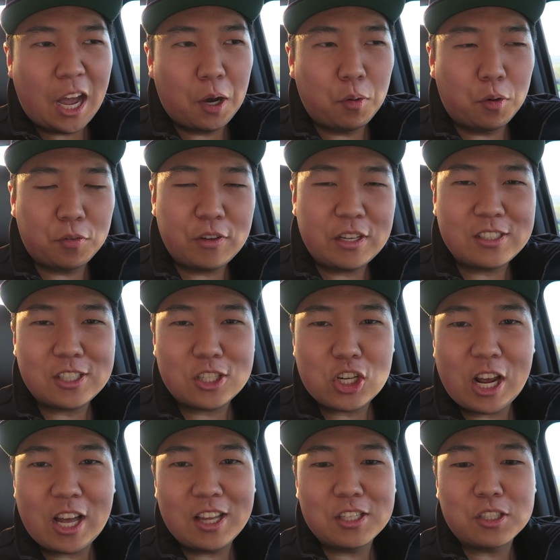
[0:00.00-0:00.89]
I will face
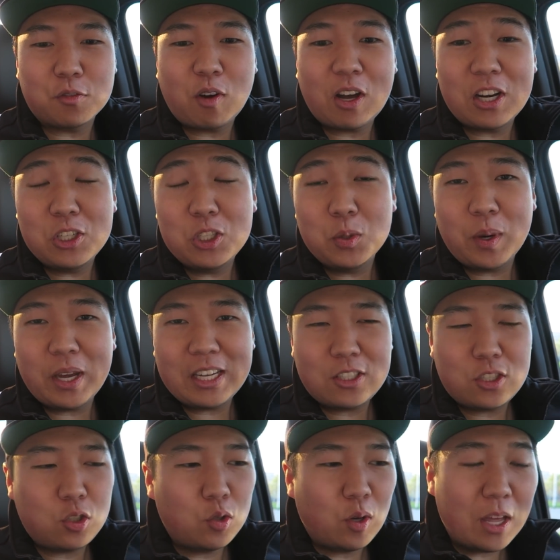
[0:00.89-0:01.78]
the challenge and find a new
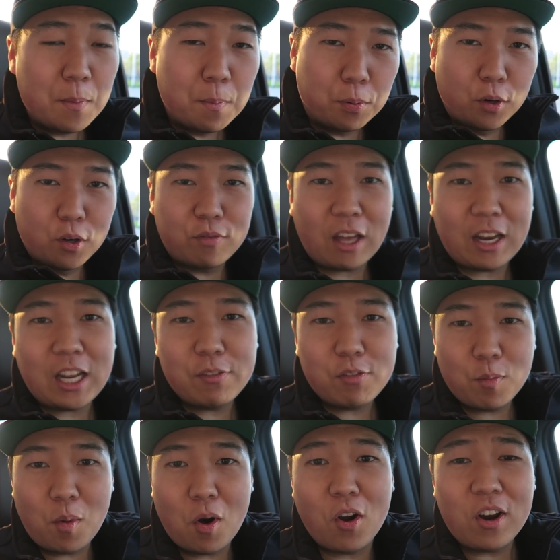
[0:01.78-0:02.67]
way to improve that
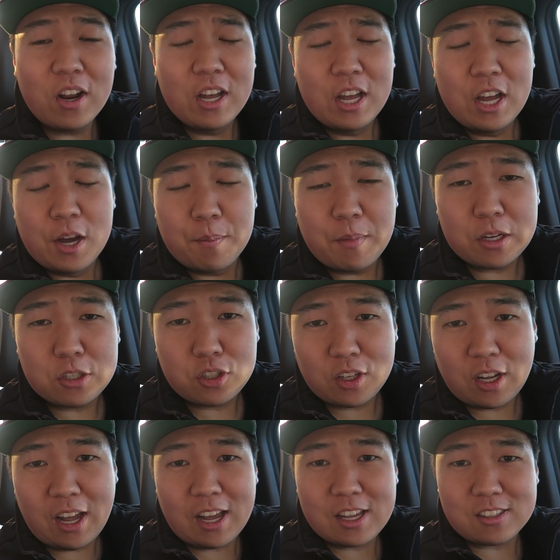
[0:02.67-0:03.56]
even more. Make
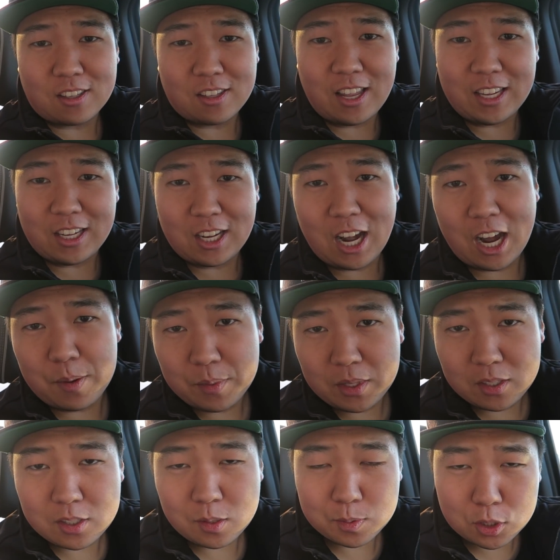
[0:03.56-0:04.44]
sure you guys like,
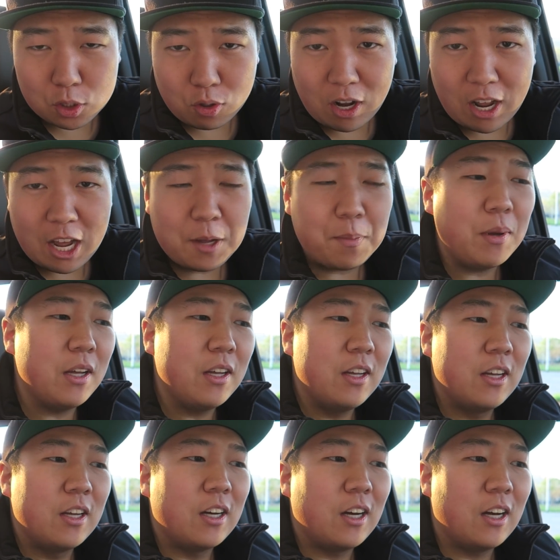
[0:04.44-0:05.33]
comment, and subscribe.
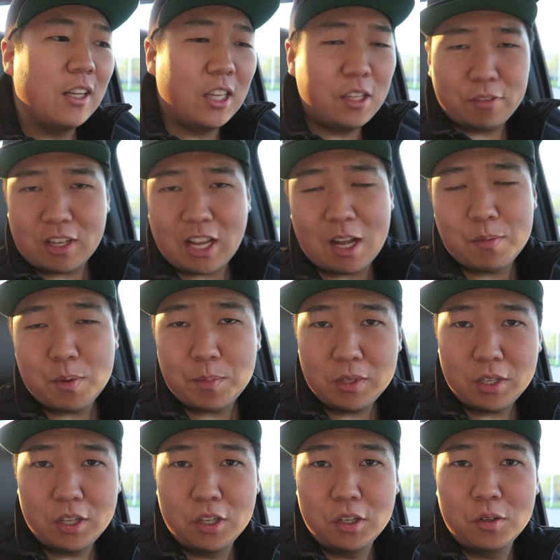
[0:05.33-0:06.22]
Leave a
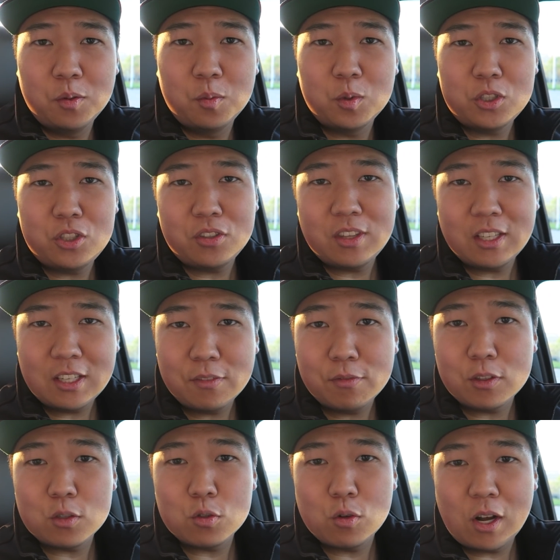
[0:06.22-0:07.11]
comment below what you
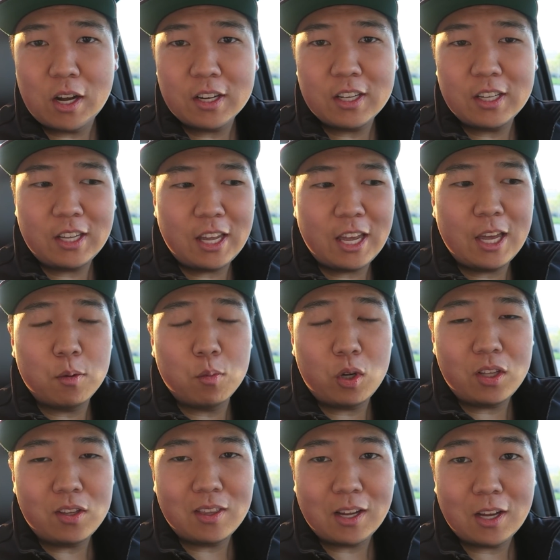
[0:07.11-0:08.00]
think of the truck
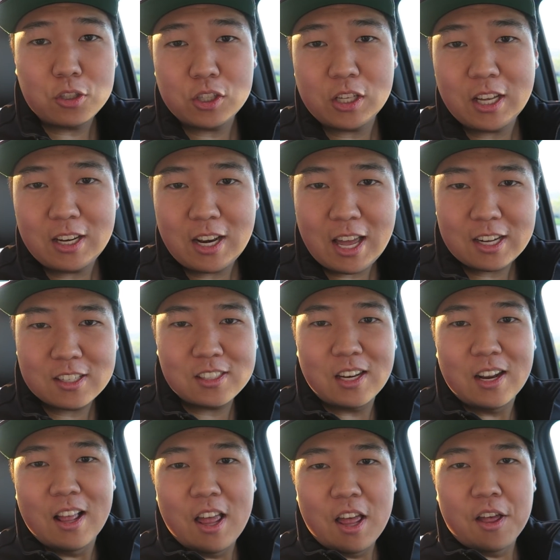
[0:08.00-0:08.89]
and what you think I should get
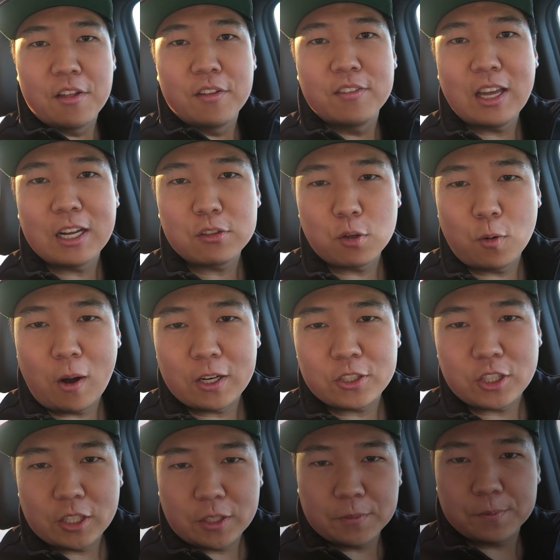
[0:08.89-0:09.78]
next. Thanks for
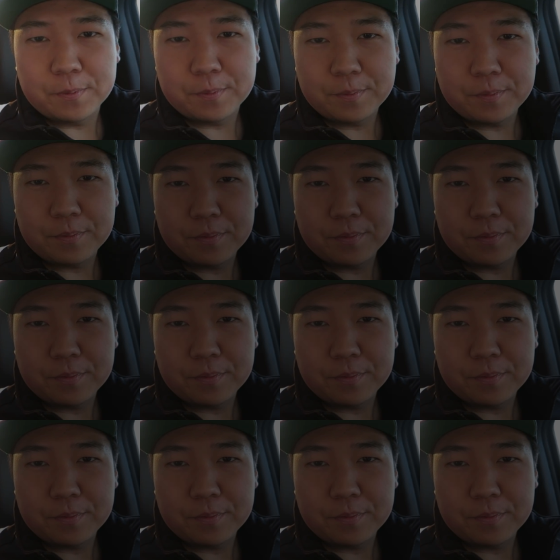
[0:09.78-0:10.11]
watching.